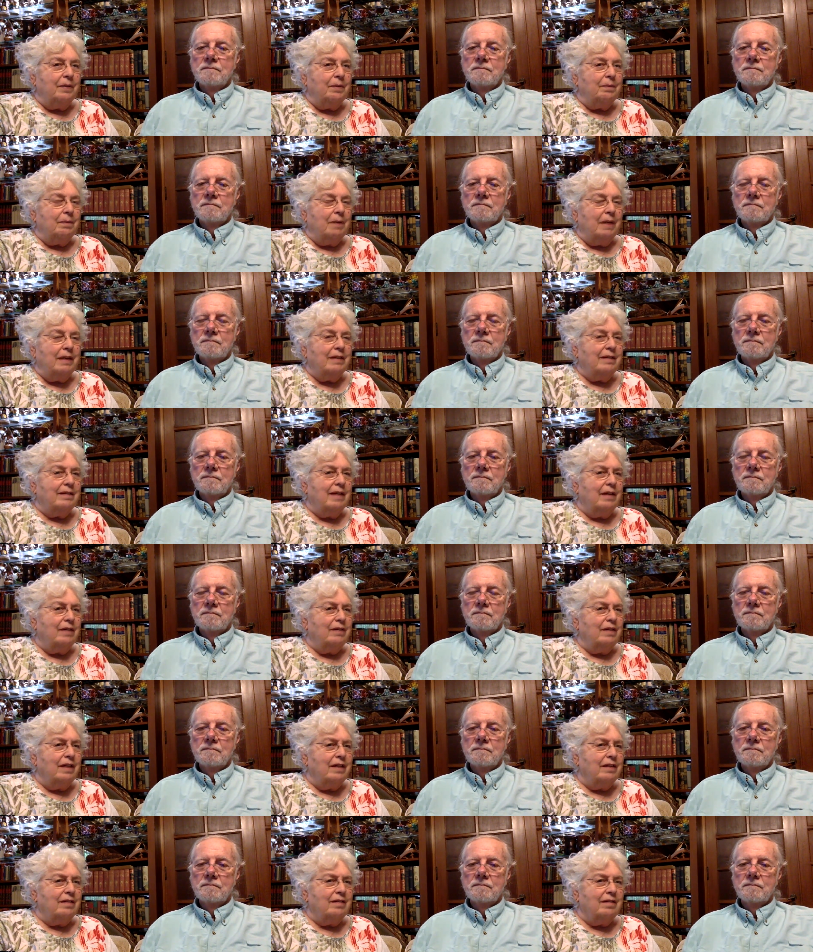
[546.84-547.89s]
Speaker 1: that might sound
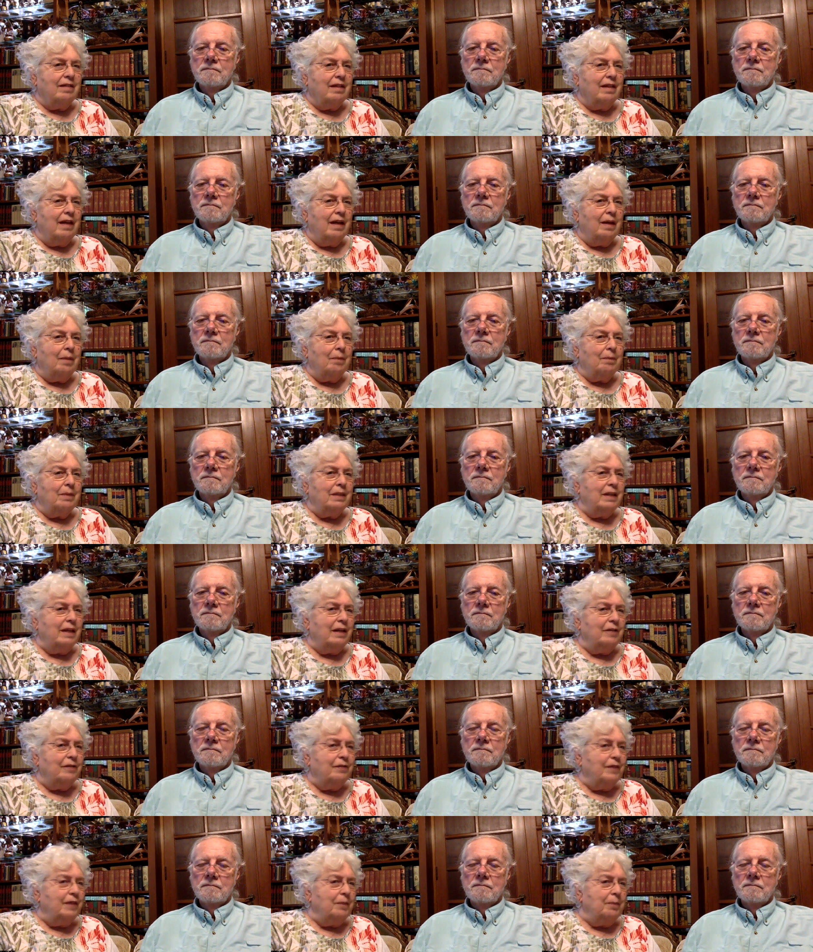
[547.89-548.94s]
nuts to them, but
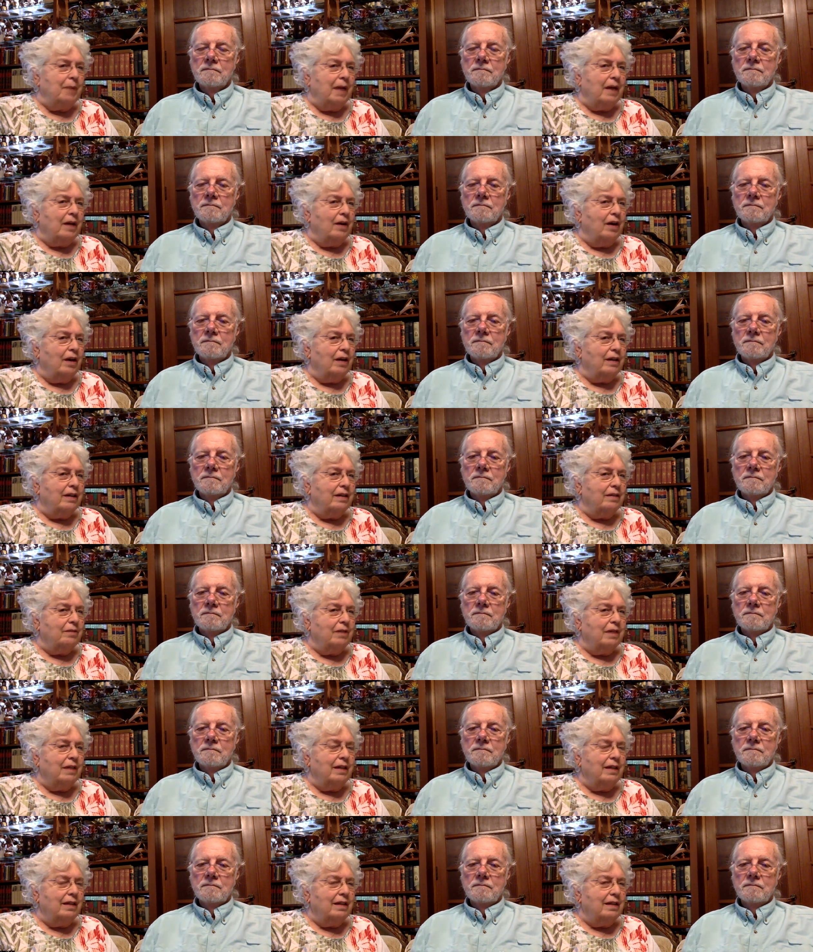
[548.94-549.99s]
get feedback on it,
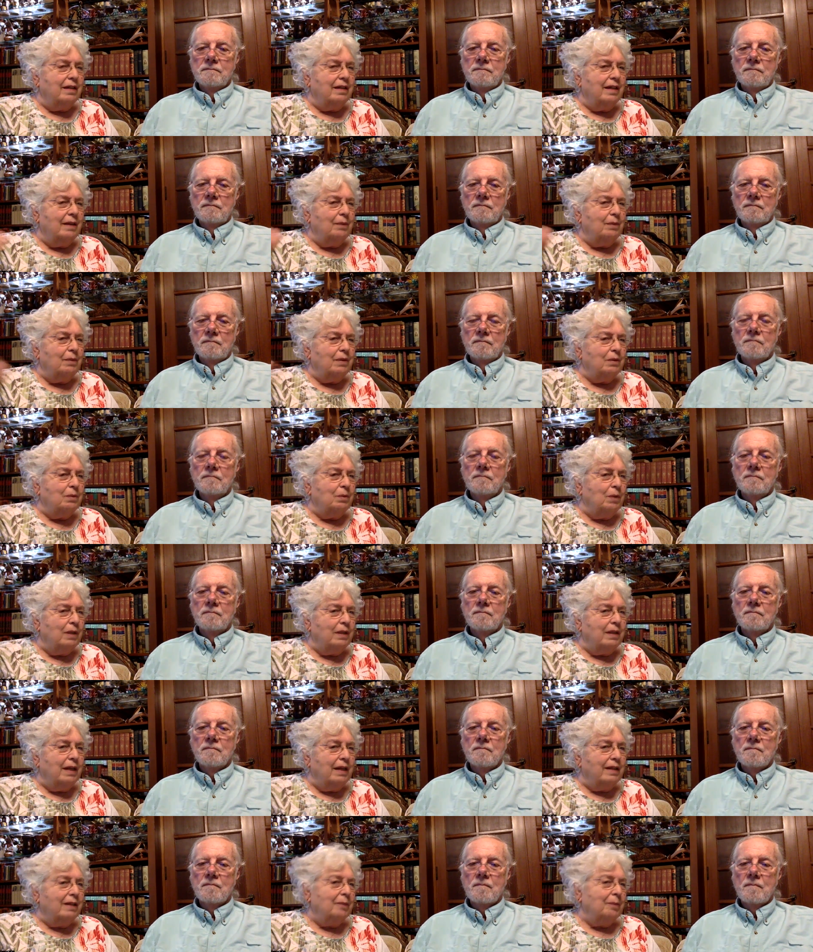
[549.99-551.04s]
right? And they wouldn't want
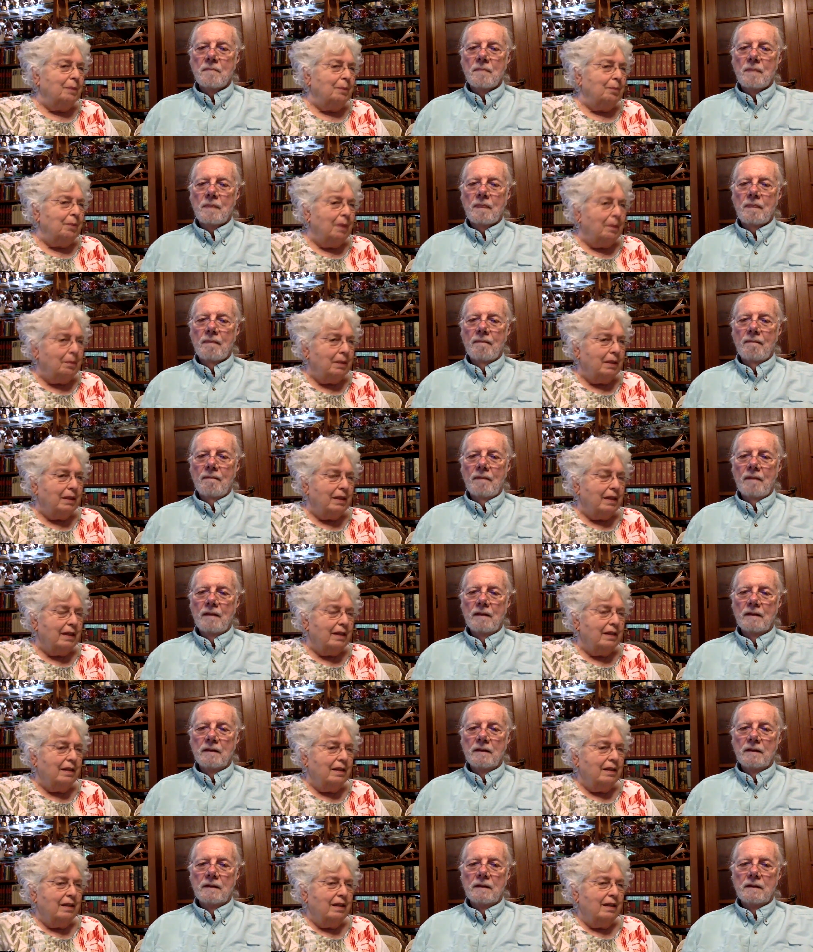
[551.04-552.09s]
that to be public.
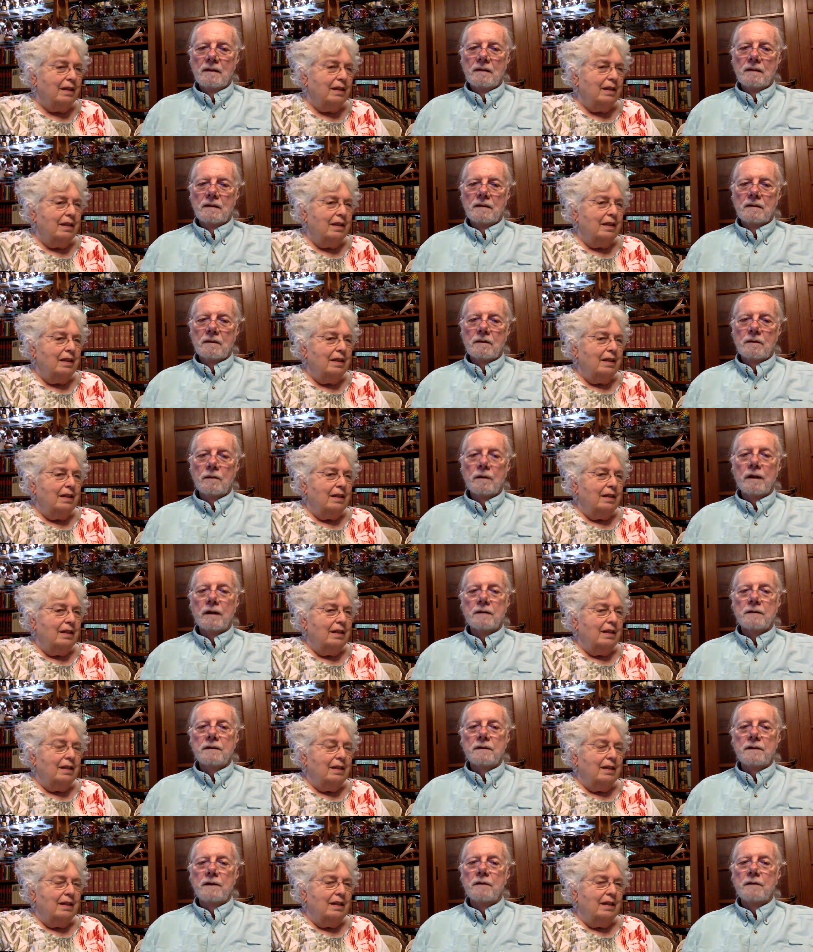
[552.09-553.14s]

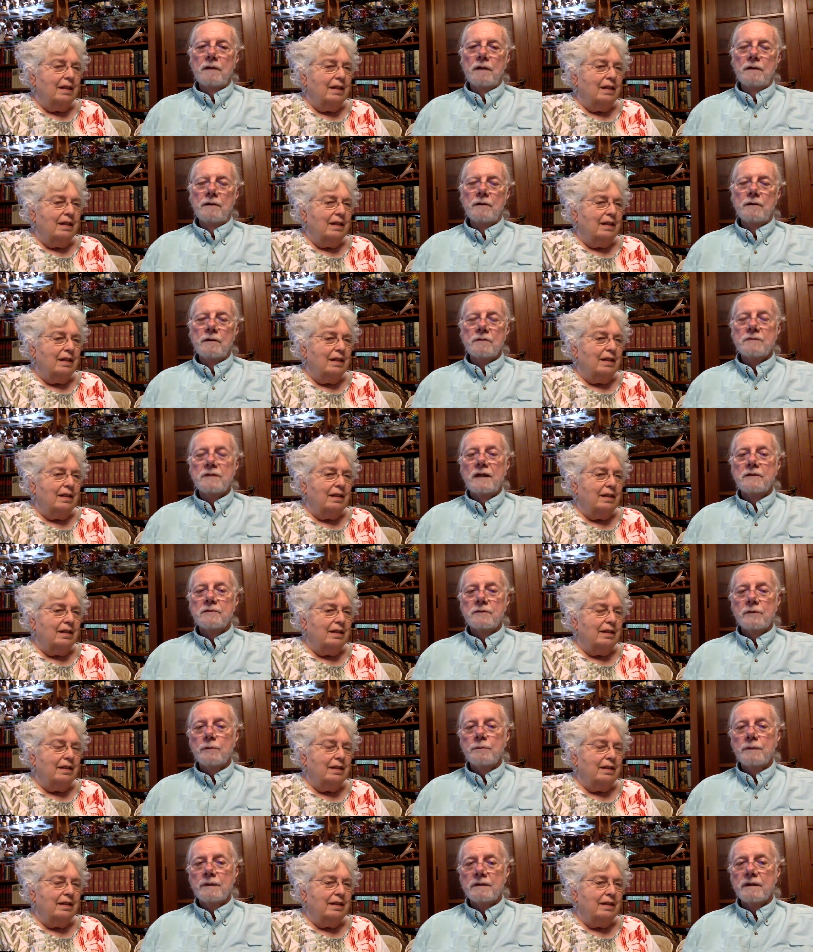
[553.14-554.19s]
Speaker 2: Correct. And you, and you can say
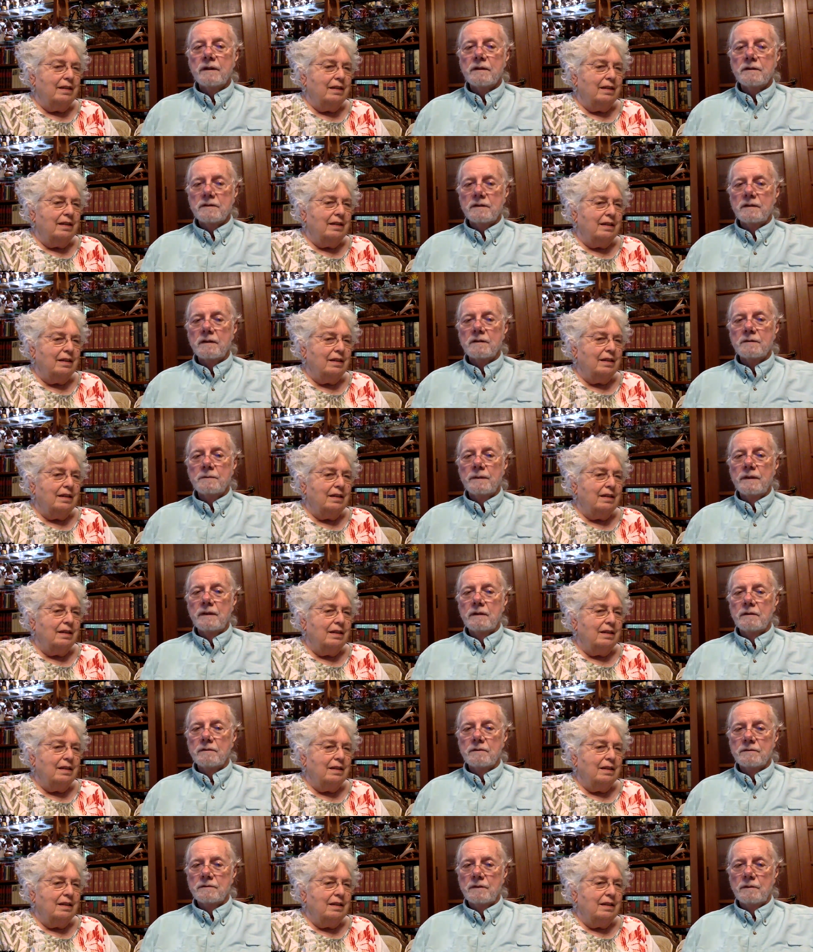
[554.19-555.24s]
stupid things in this meeting
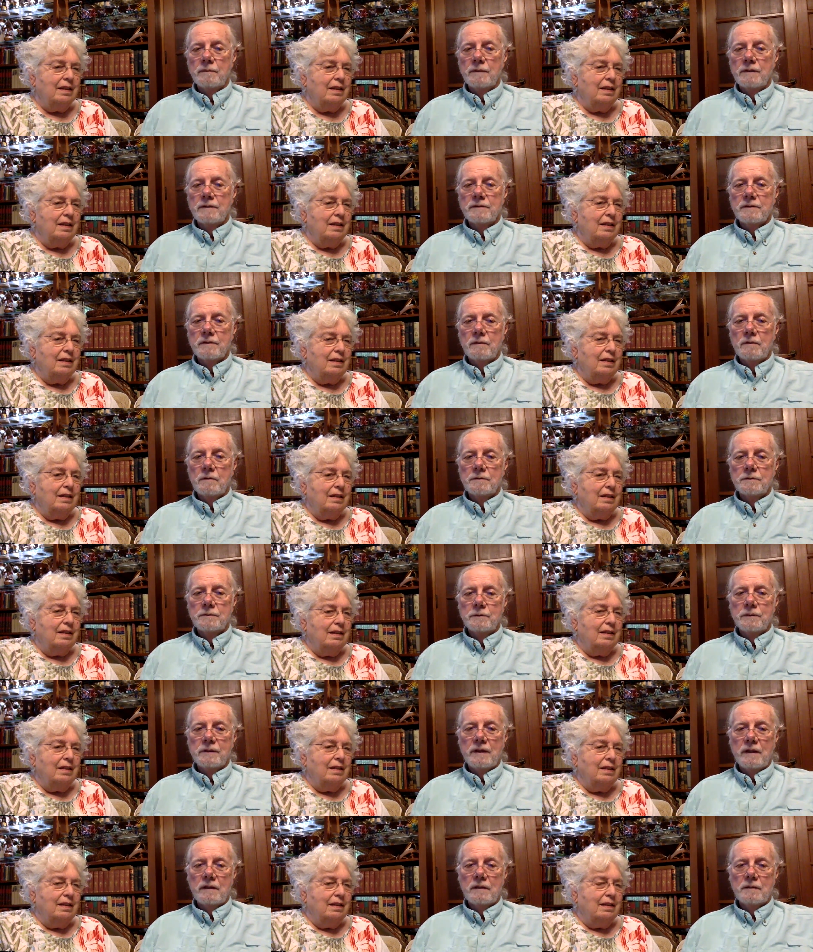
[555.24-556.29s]
because nobody's going to hold you
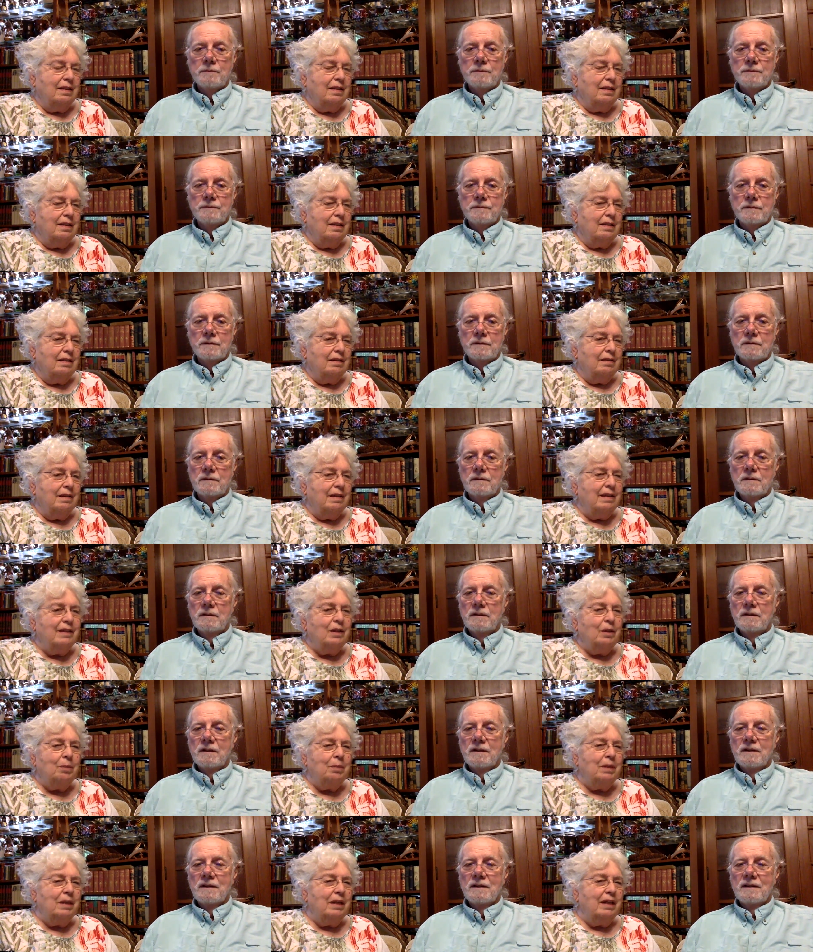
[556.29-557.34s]
accountable for it.
Speaker 1: Well,
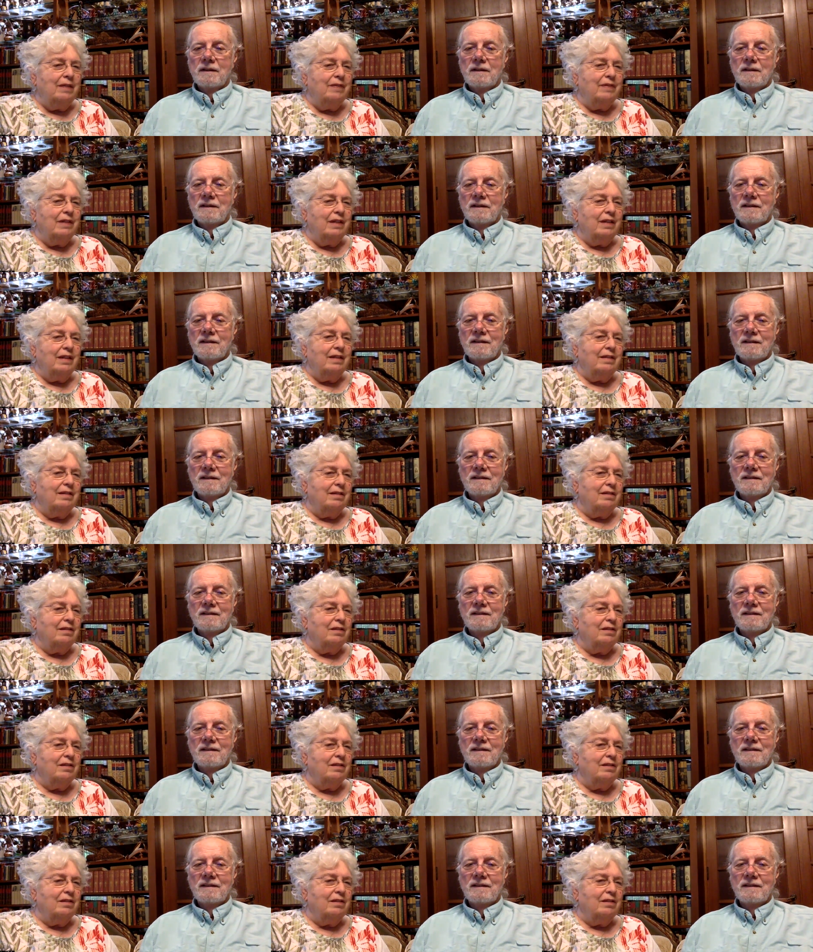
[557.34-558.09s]
nobody even thinks they're